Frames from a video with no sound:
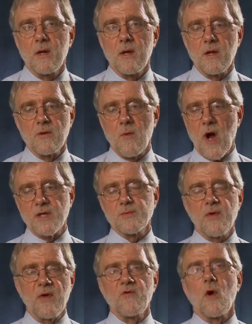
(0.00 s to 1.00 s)
Otherwise,
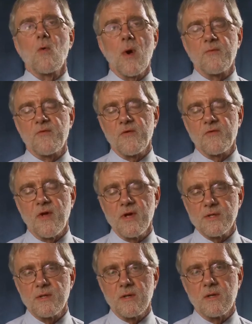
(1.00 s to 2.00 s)
we have no
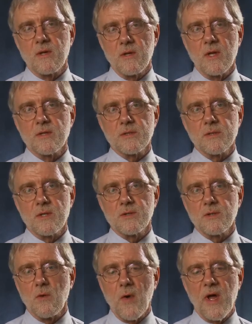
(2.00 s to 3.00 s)
representation in the
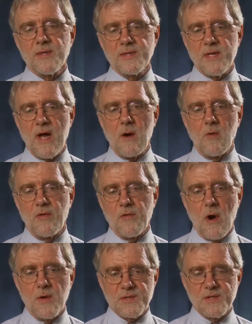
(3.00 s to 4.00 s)
legislature. The way it's now with
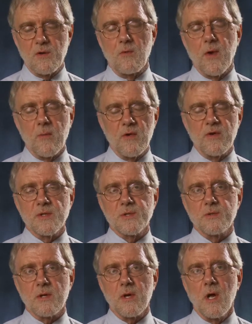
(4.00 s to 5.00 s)
our single-member
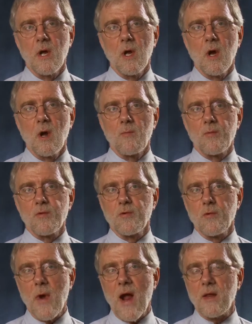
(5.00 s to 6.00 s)
district,
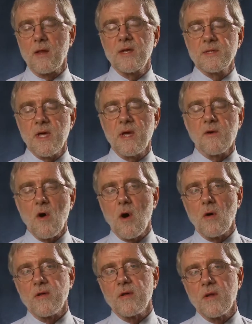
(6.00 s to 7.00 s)
plurality
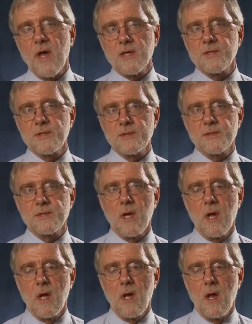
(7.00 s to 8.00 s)
take-all elections,
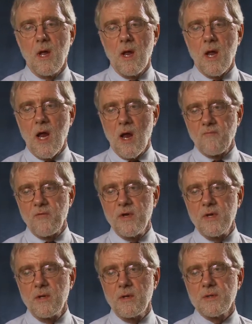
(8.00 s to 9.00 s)

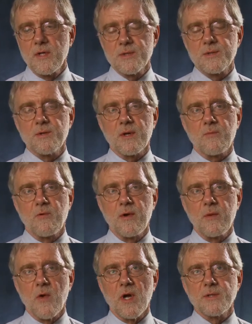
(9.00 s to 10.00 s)
every district
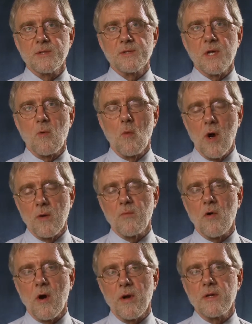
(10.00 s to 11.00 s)
pretty much is a
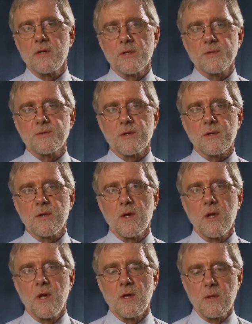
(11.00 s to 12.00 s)
one-party district.
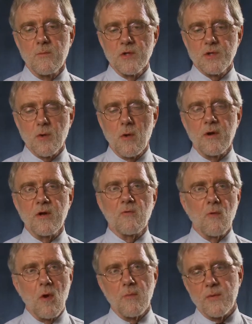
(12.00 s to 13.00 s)
The majority
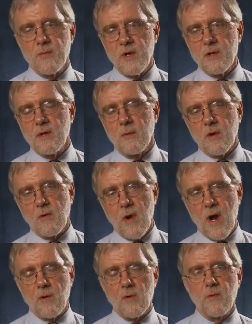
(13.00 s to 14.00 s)
enrollment, be it
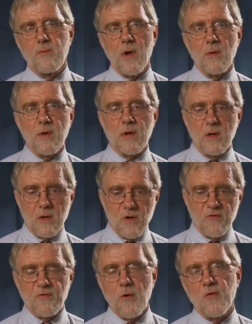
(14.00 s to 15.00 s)
Democrat or Republican,
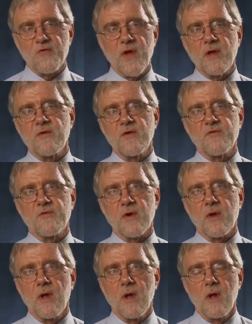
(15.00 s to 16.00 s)
controls that district.